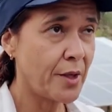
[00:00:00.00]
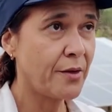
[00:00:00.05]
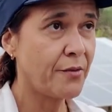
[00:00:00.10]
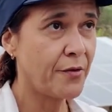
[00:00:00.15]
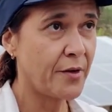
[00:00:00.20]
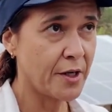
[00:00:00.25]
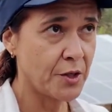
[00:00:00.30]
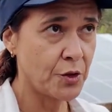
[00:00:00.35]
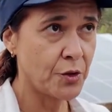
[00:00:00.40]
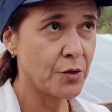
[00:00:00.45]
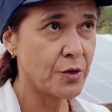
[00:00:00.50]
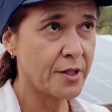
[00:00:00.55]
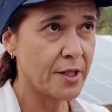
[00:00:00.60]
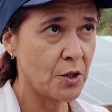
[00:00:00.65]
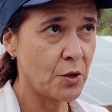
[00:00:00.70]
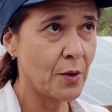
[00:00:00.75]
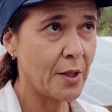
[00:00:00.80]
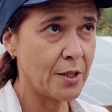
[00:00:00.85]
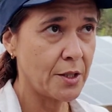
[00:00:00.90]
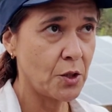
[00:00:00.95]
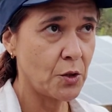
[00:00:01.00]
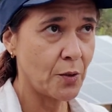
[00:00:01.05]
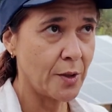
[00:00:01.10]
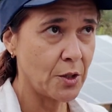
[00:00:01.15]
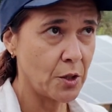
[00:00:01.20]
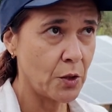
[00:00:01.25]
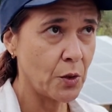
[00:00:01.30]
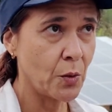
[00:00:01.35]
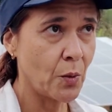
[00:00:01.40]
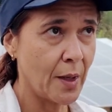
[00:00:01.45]
versus the
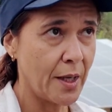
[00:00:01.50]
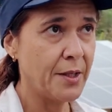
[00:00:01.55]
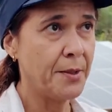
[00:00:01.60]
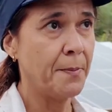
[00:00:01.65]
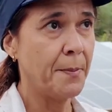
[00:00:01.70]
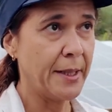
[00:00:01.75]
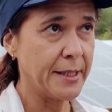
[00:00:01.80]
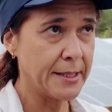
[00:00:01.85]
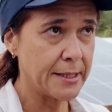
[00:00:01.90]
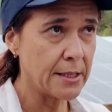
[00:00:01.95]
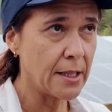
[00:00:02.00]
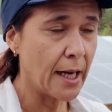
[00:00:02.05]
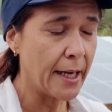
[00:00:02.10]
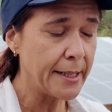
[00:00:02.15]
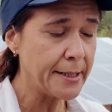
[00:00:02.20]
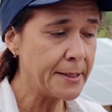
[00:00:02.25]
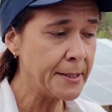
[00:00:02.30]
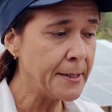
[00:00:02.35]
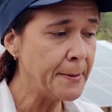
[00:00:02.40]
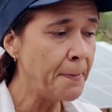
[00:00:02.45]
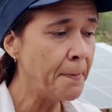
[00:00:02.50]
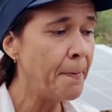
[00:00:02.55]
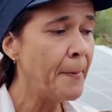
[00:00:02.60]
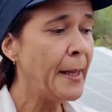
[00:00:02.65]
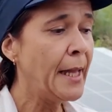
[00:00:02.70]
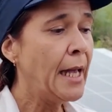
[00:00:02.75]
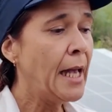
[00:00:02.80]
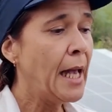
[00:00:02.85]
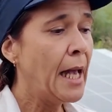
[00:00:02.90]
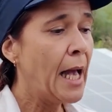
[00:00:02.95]
2021 baseline.
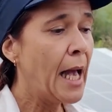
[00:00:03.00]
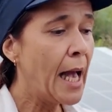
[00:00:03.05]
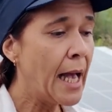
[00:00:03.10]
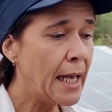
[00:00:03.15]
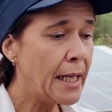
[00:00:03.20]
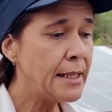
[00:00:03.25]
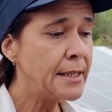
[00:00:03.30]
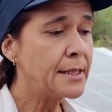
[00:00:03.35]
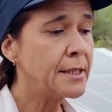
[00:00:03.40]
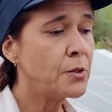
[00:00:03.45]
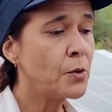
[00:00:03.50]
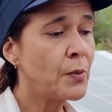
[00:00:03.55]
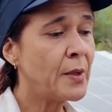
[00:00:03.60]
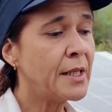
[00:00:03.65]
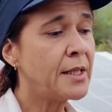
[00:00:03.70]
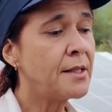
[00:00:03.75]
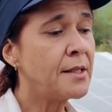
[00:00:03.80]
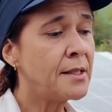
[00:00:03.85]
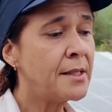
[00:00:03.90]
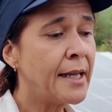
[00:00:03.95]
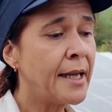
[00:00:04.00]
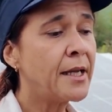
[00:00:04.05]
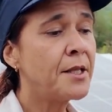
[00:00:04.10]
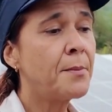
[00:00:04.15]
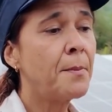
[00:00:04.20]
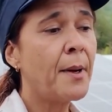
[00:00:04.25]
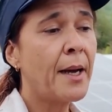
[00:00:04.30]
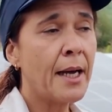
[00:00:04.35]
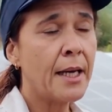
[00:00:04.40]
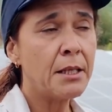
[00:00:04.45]
And we did that
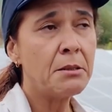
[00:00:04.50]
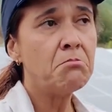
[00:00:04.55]
by